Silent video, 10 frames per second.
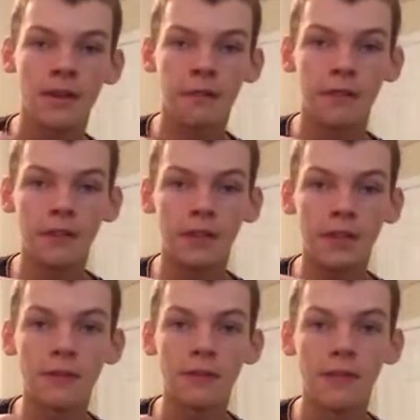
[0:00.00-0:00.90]
15,
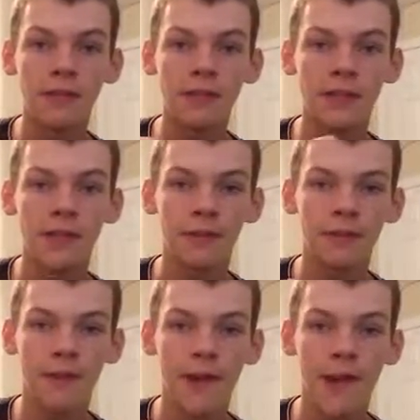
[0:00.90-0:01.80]

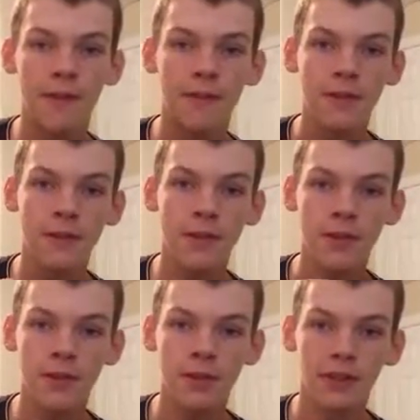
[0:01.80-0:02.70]
1575, 30,
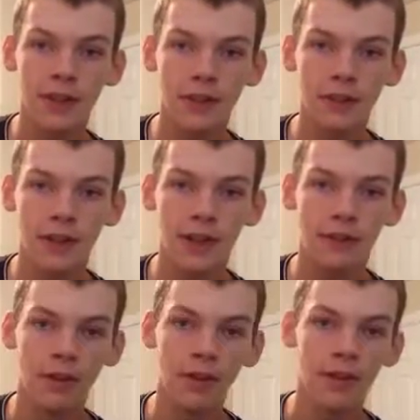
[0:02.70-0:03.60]
3075,